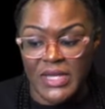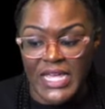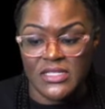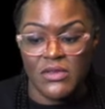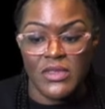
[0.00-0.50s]

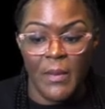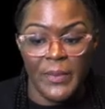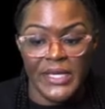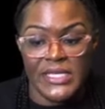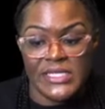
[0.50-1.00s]
okay? So the
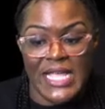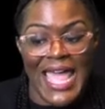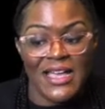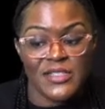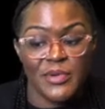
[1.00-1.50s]
biggest
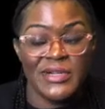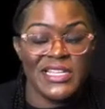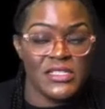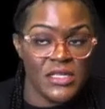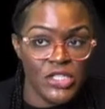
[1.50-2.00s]
exponent
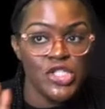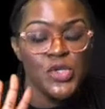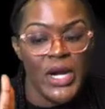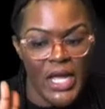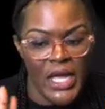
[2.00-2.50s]
is a
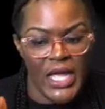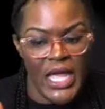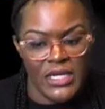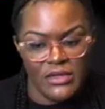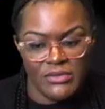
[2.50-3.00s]
shortcut,
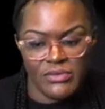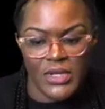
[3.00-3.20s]
kind of.